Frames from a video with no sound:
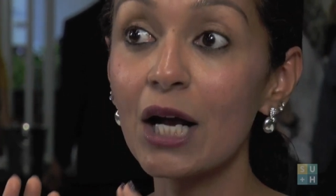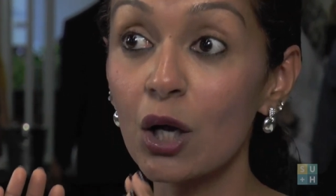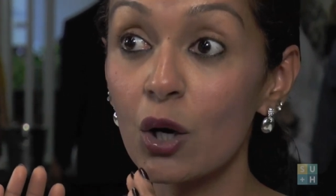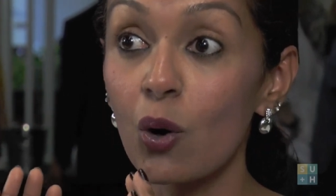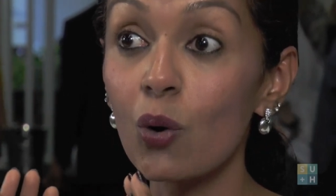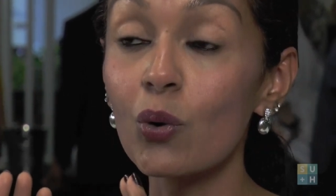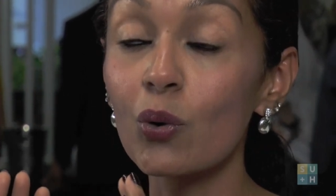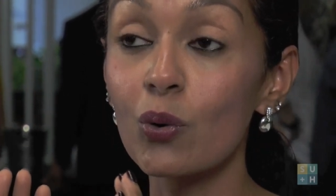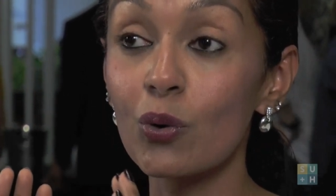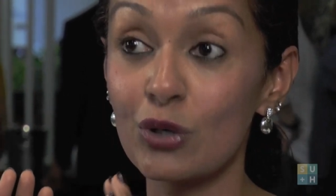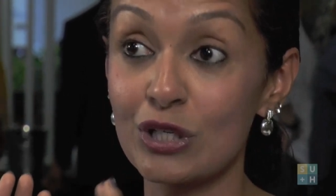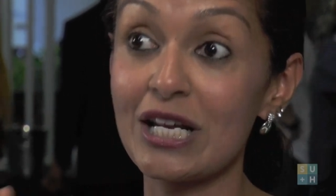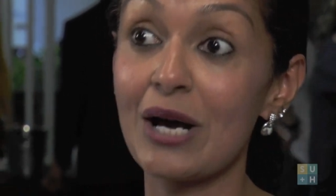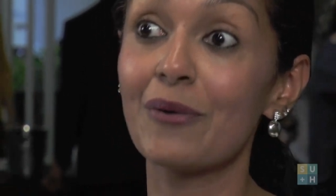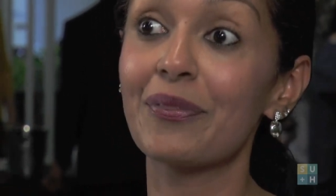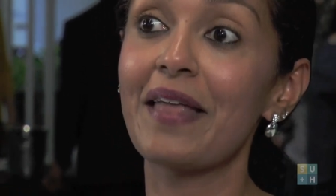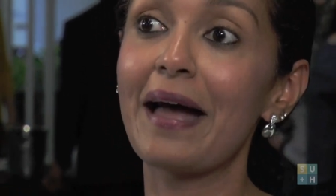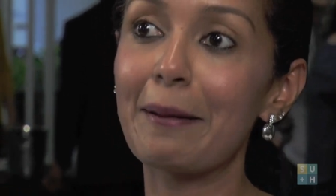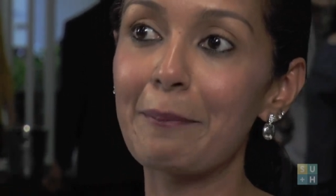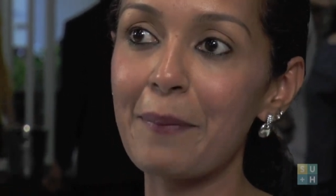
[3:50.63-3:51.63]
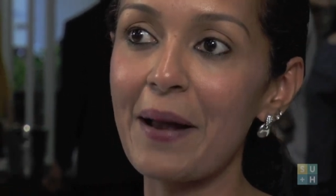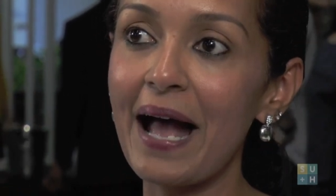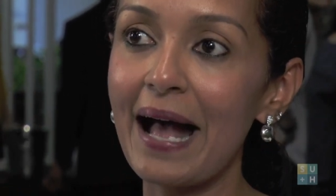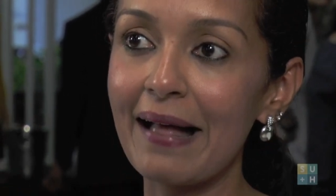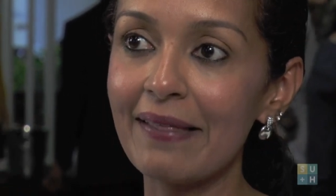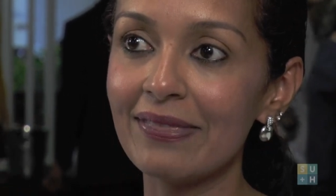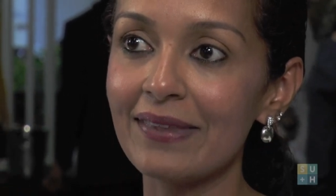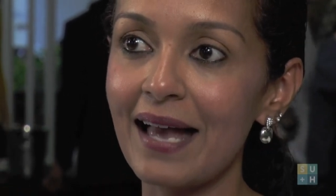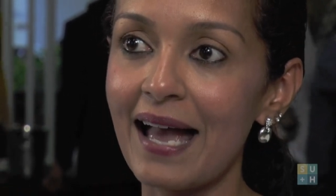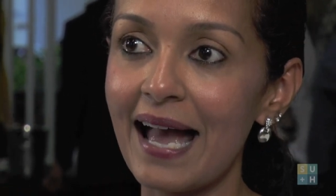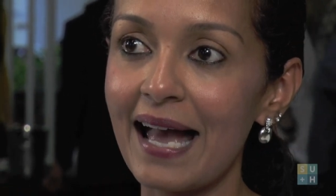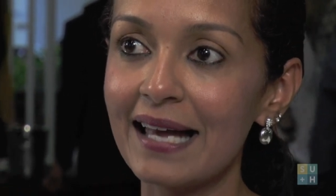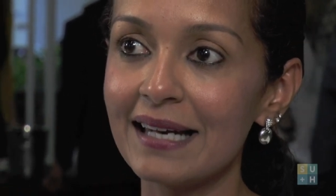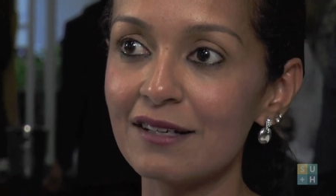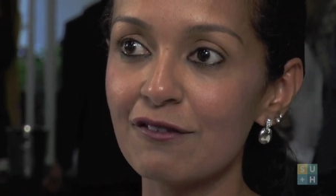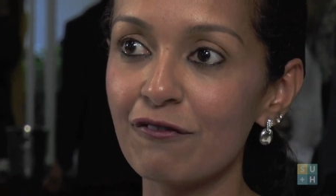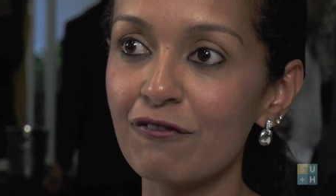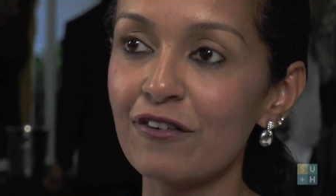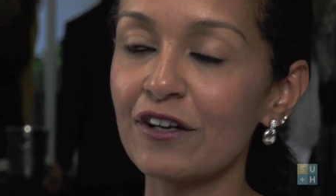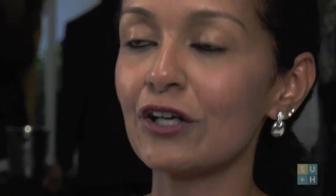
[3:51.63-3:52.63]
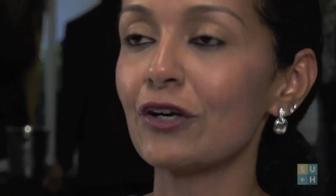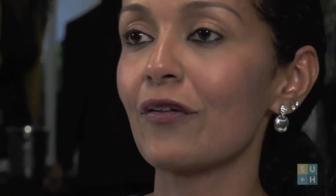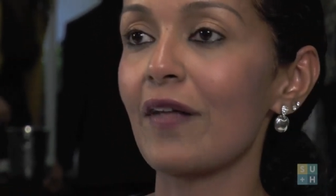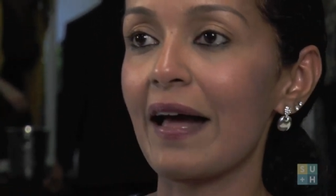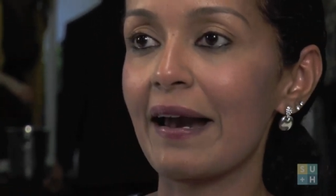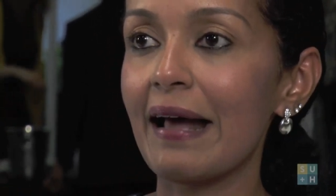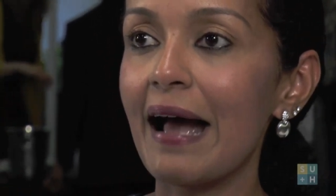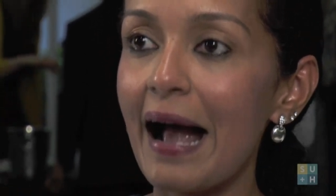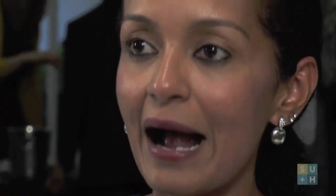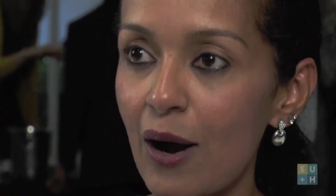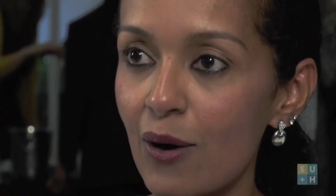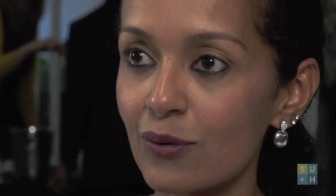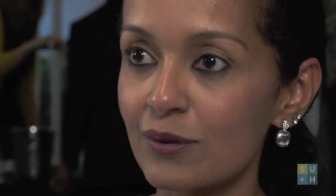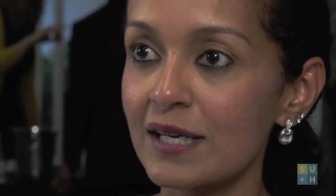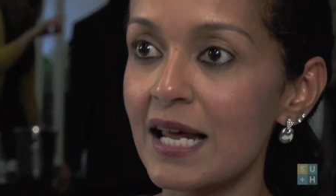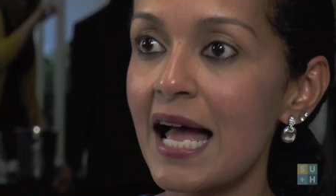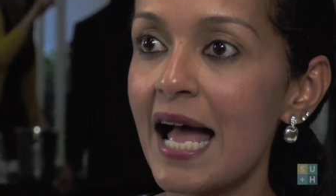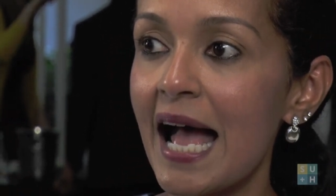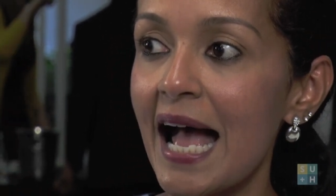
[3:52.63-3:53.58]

go, go down that path and figure that out.